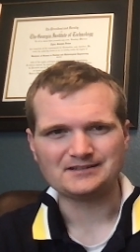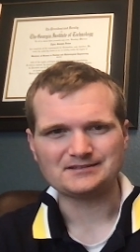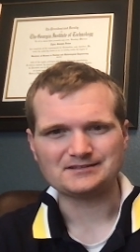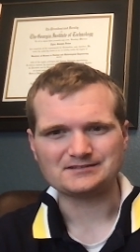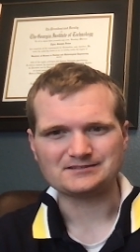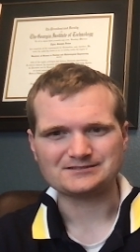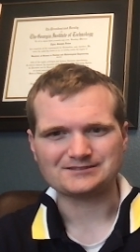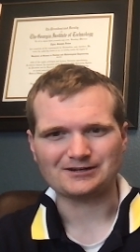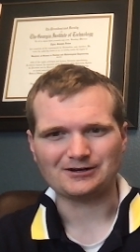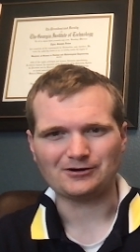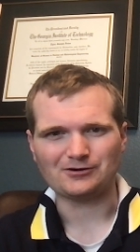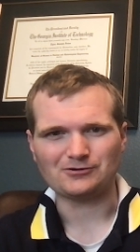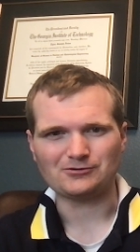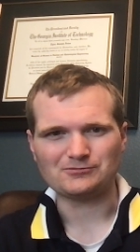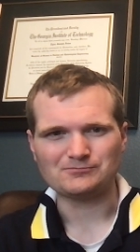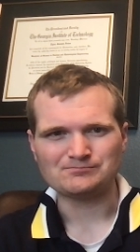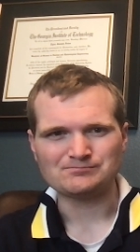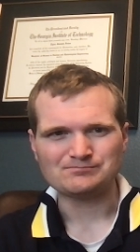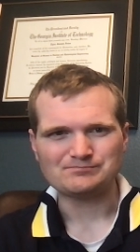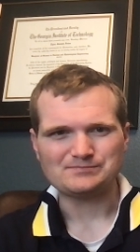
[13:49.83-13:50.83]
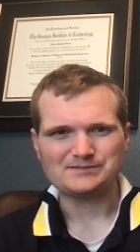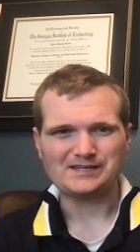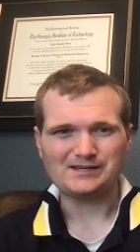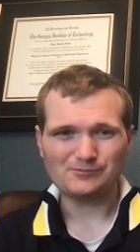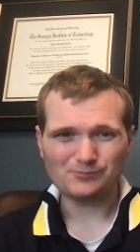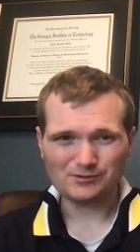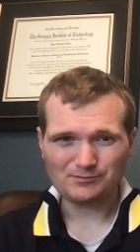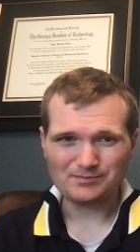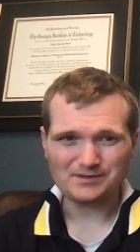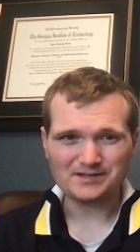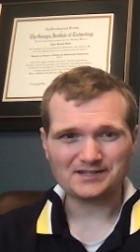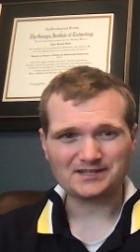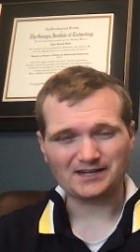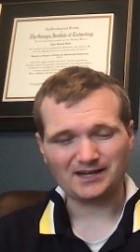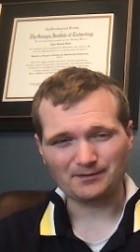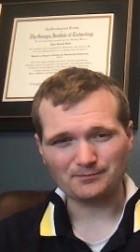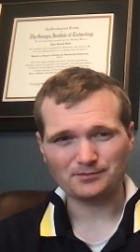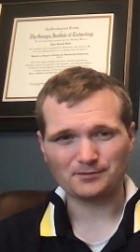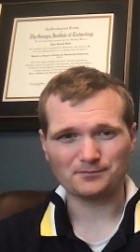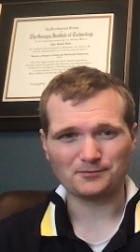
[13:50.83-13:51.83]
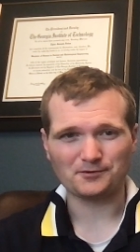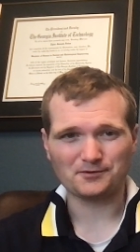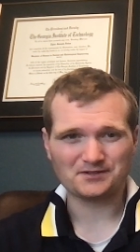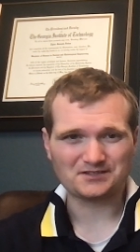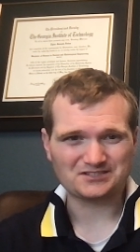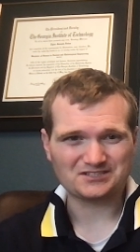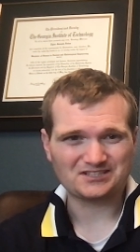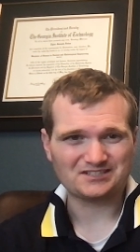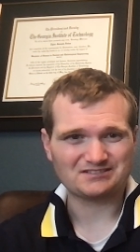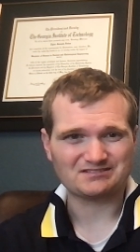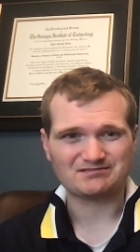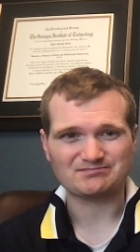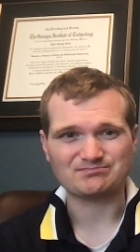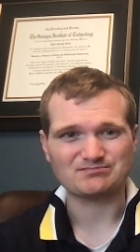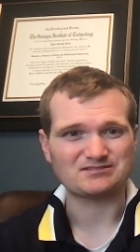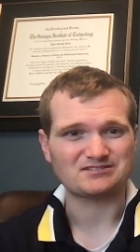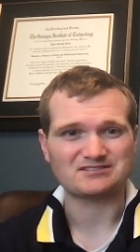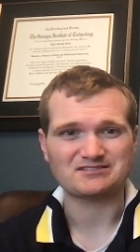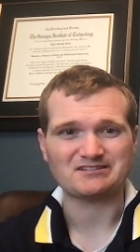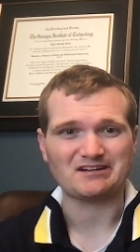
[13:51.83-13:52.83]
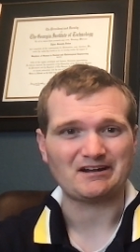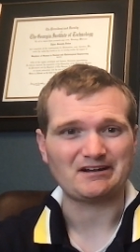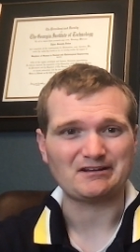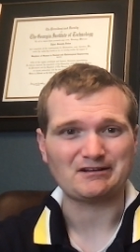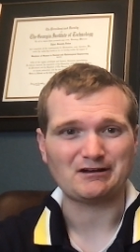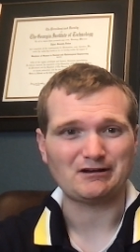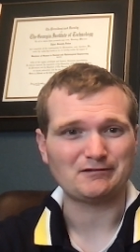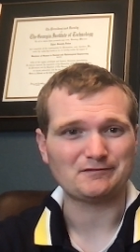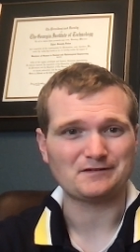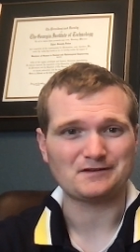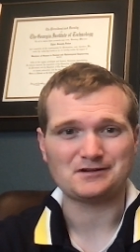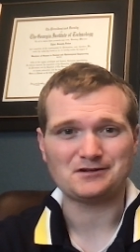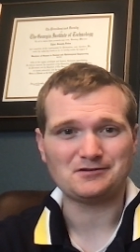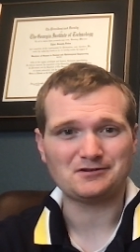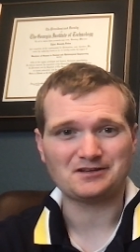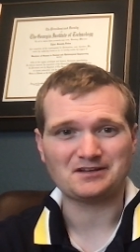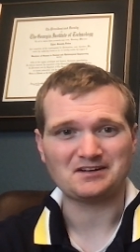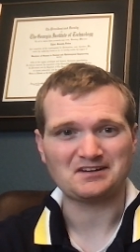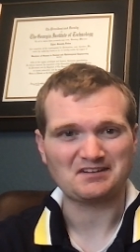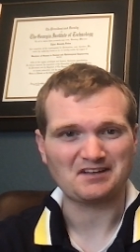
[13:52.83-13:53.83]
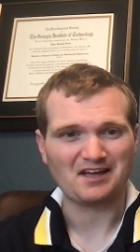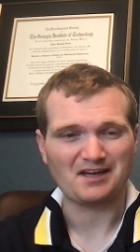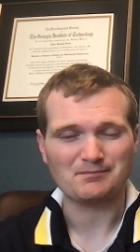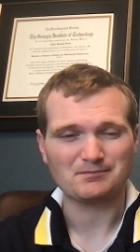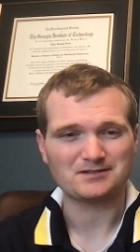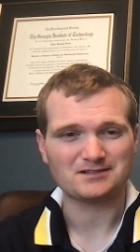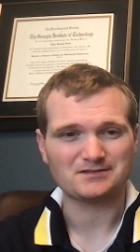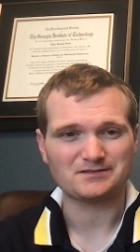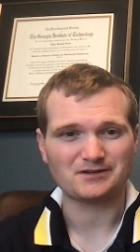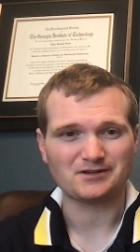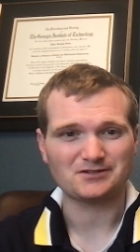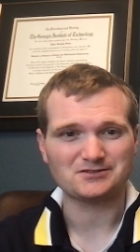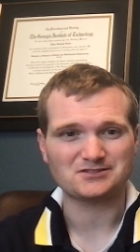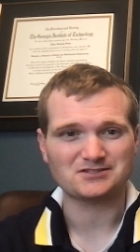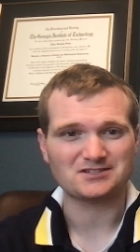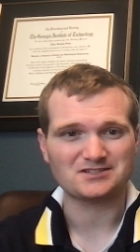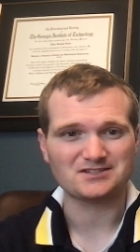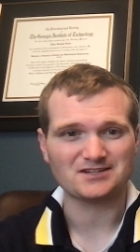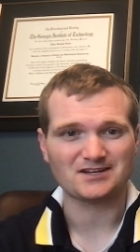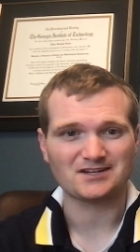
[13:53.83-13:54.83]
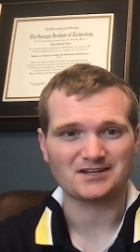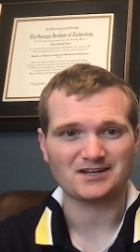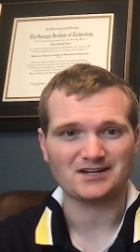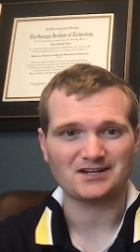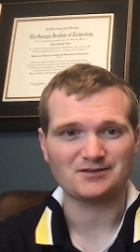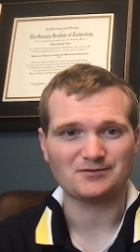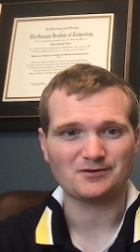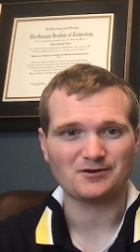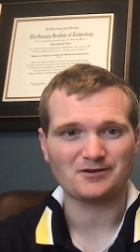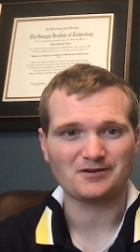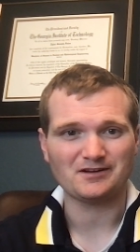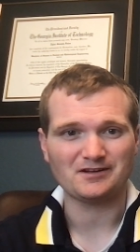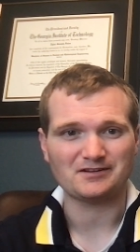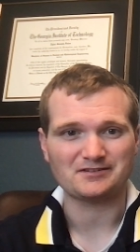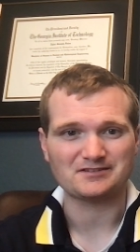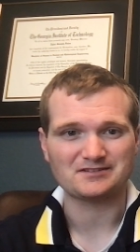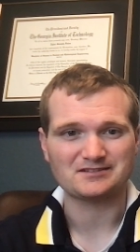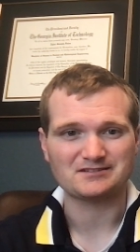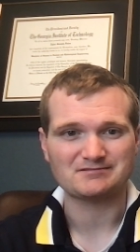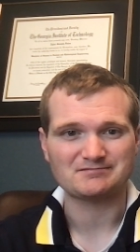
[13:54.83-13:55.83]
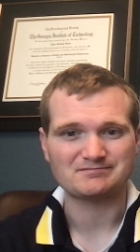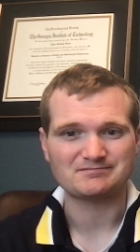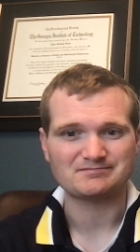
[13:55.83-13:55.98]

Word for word: So it would be comparable to just setting off a nuke in the atmosphere just like anywhere else.